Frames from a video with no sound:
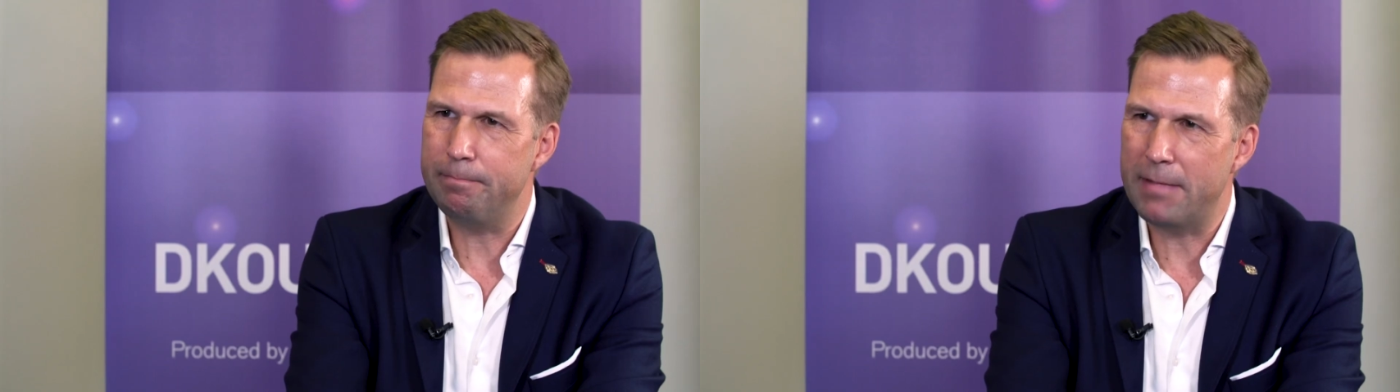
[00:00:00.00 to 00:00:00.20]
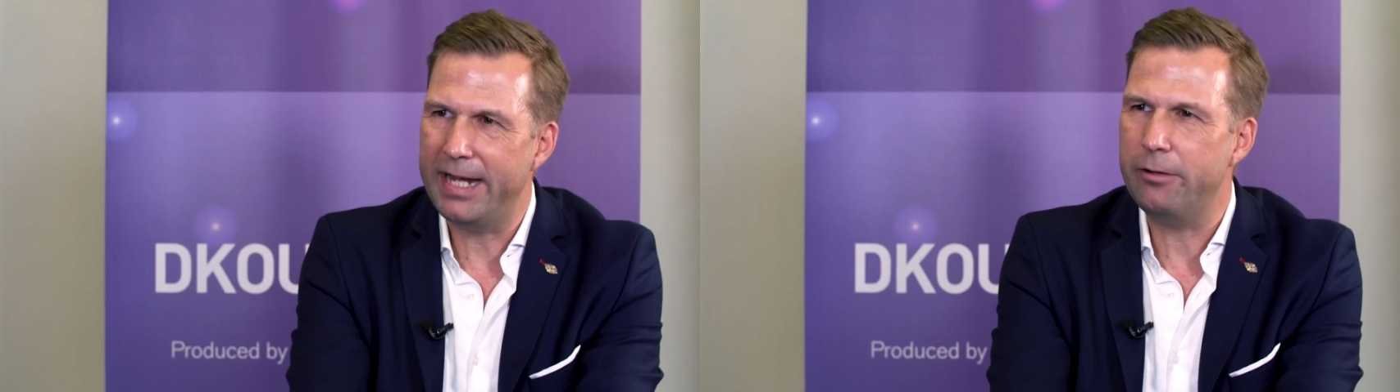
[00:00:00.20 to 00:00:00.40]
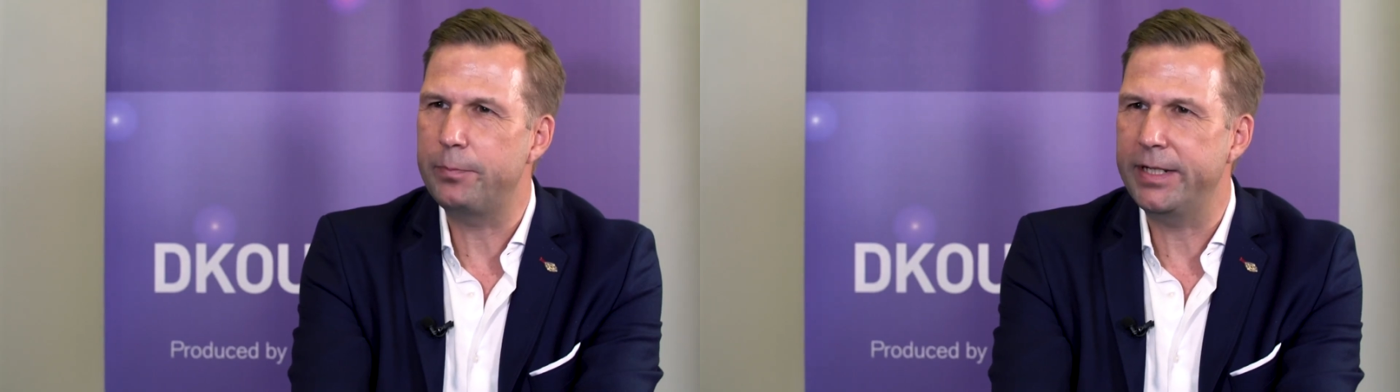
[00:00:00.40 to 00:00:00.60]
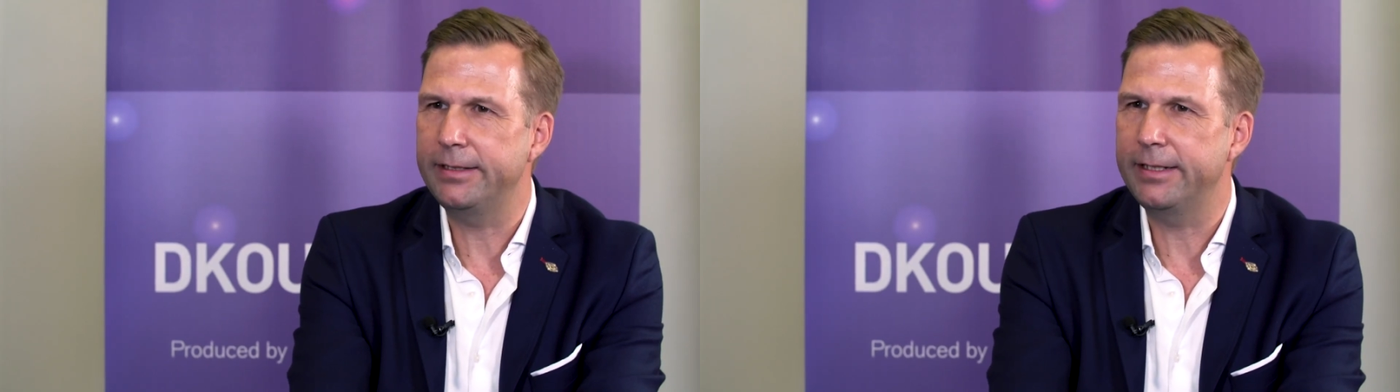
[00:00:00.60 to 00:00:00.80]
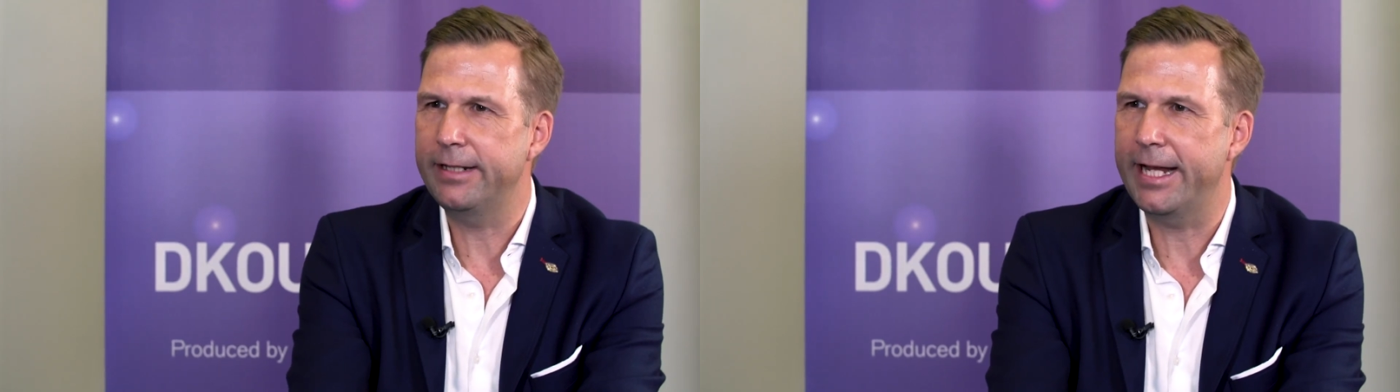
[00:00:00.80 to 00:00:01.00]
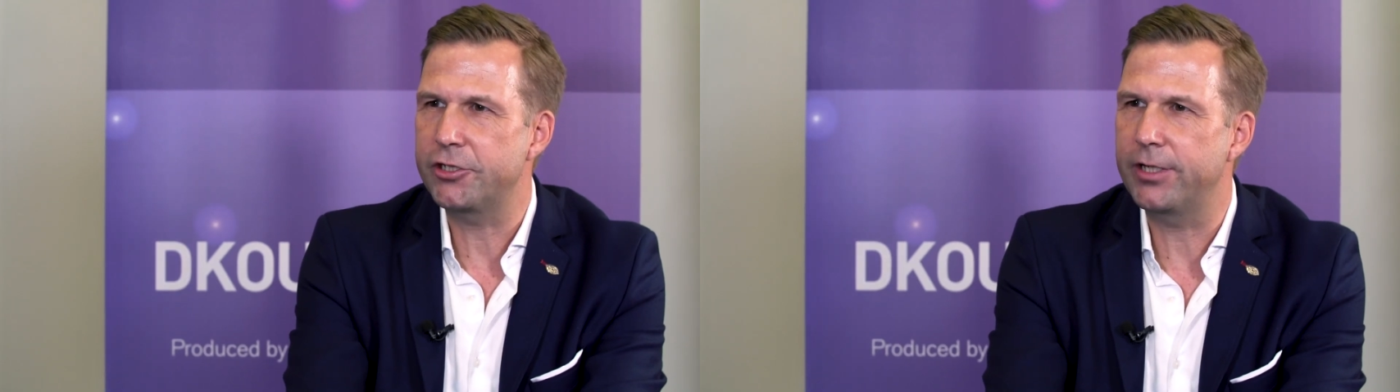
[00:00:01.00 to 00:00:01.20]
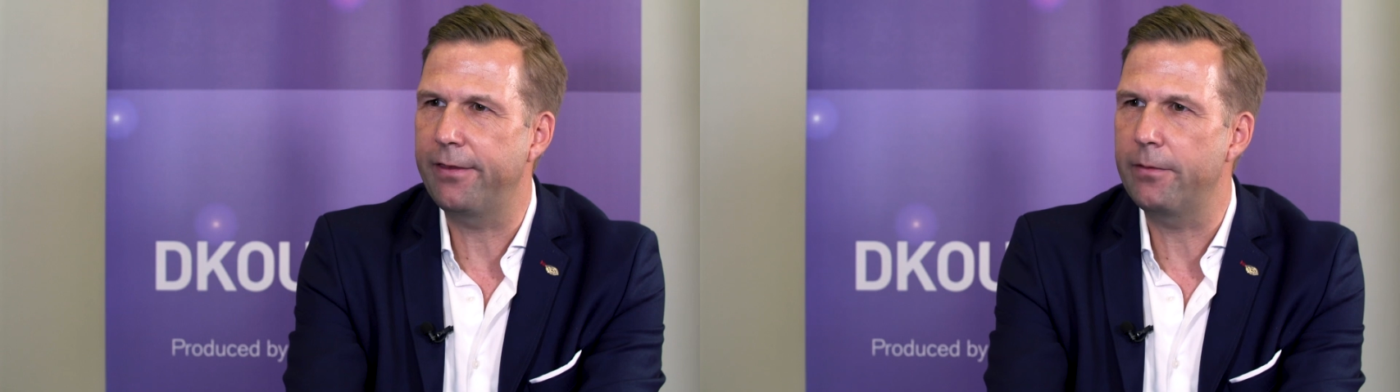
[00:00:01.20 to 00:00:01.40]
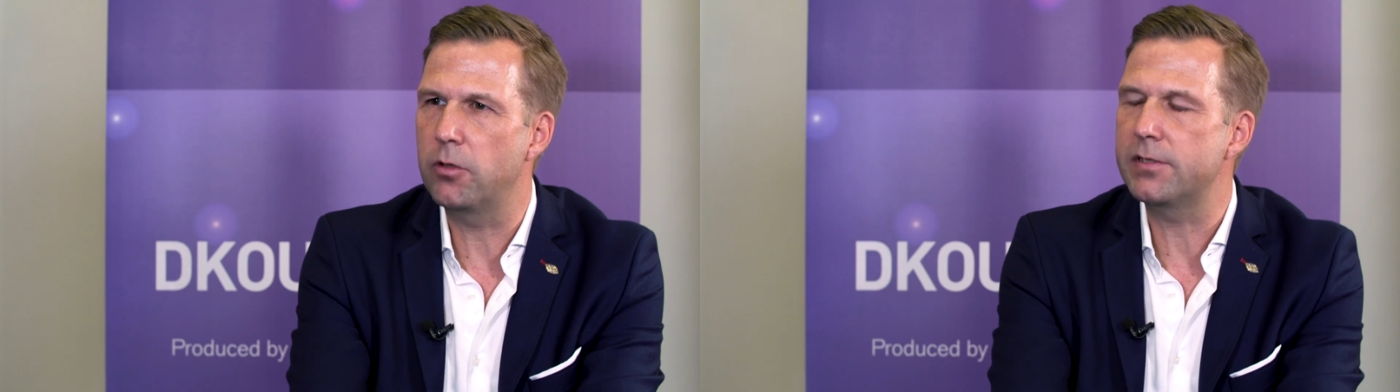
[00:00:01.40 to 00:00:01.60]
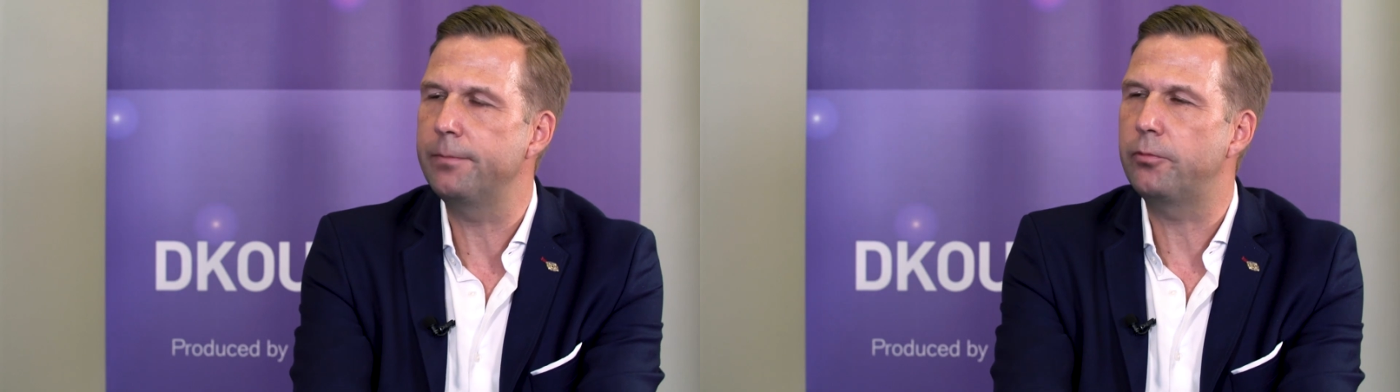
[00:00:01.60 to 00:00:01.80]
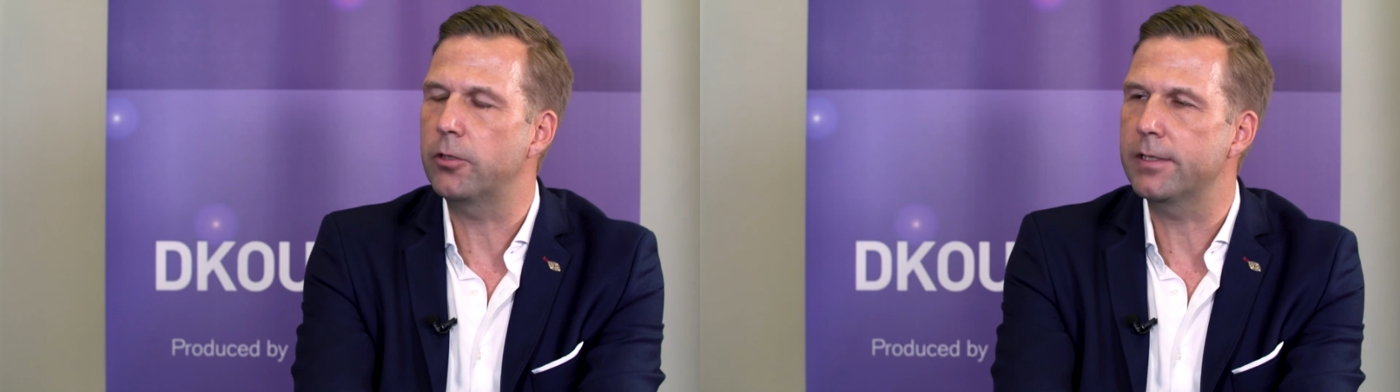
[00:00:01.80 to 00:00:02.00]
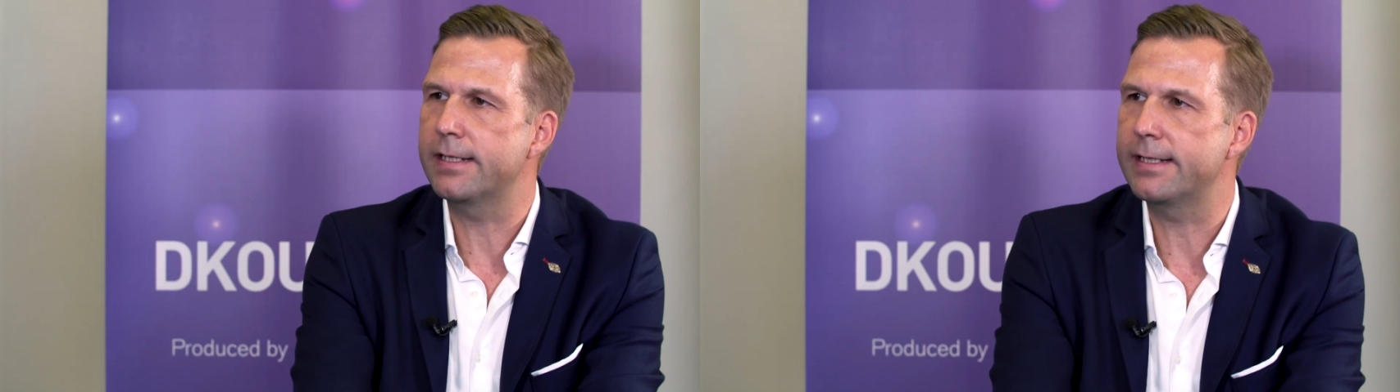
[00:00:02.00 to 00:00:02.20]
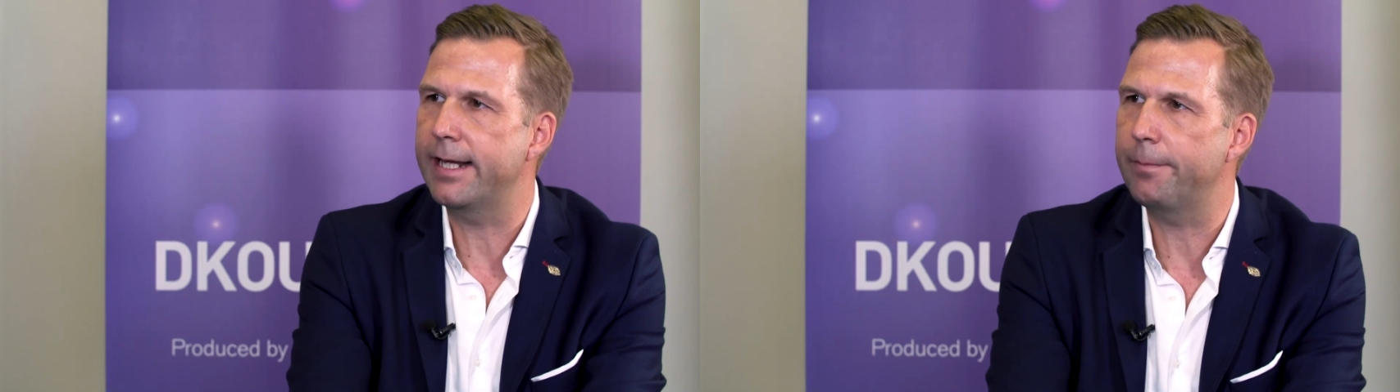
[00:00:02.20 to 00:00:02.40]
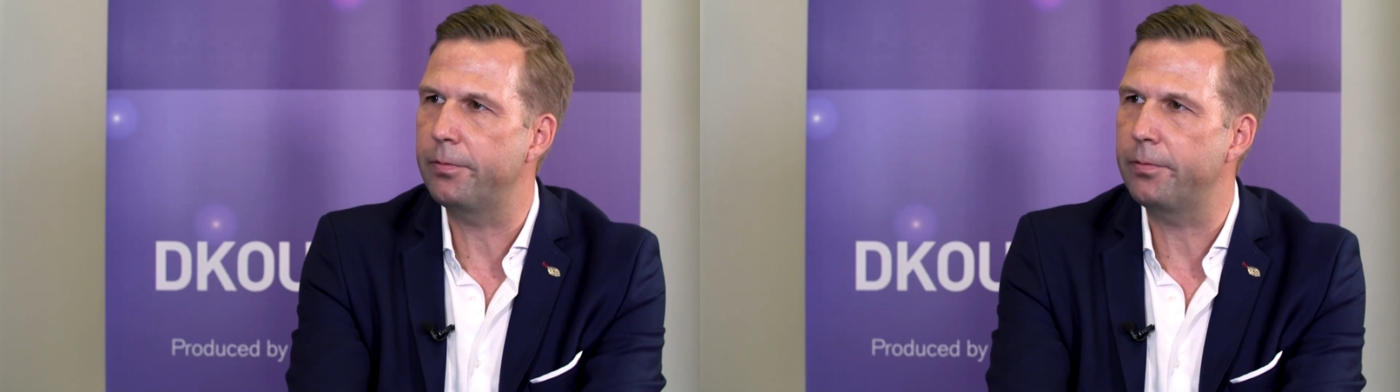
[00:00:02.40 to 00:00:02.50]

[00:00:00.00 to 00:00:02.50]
In my opinion, actually, the most important step